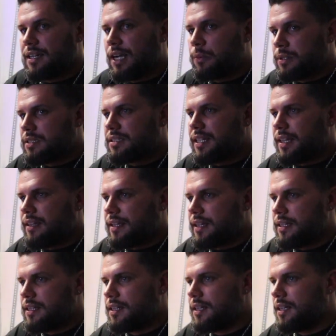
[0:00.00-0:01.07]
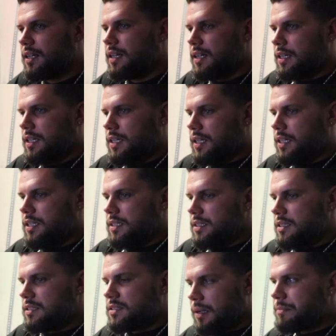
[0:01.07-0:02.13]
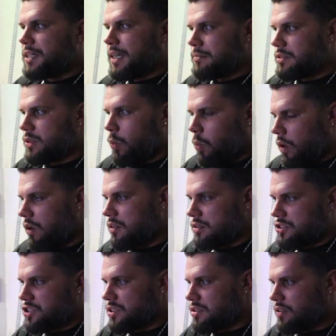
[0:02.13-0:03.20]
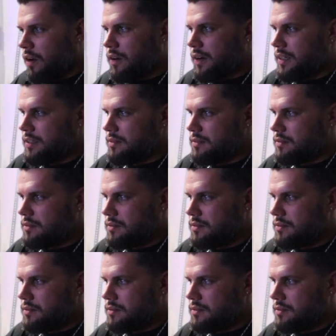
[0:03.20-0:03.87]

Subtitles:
I would say that sometimes the walls just aren't